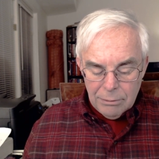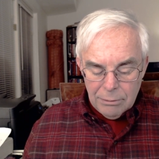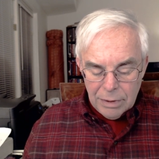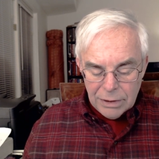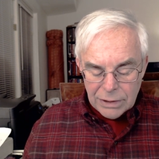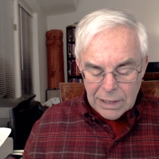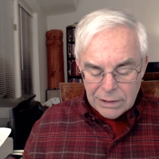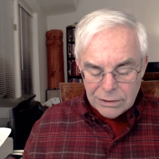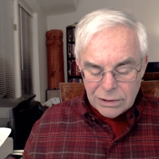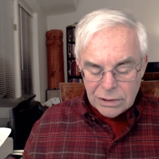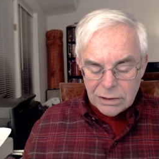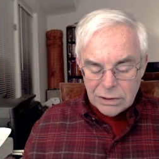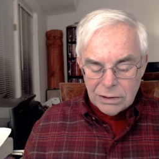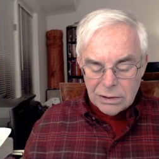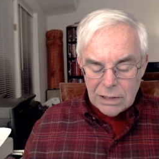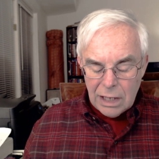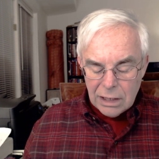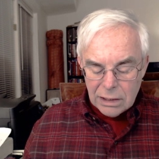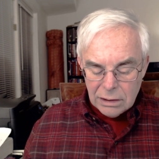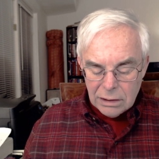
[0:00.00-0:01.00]
But that's
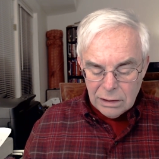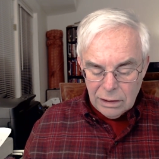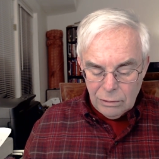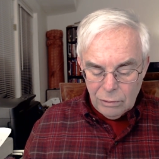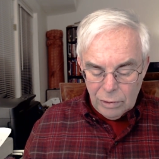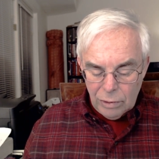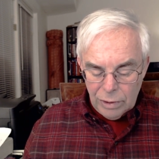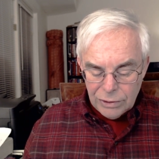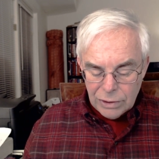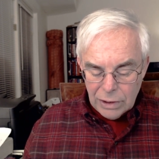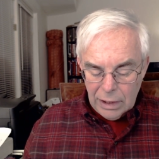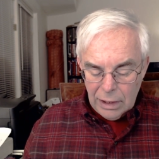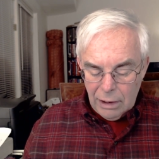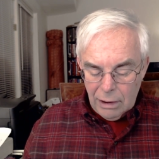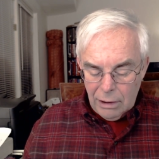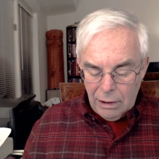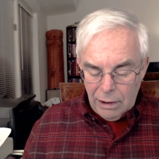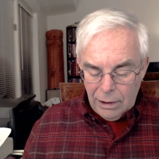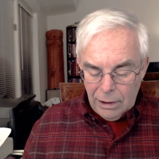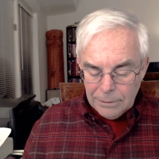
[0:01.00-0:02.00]
exactly what they
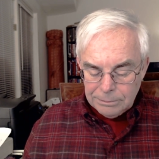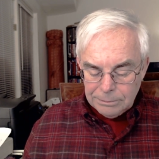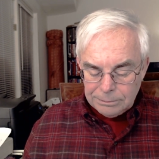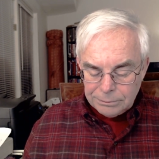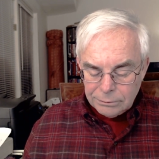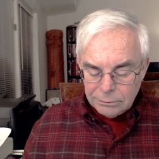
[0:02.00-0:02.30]
are,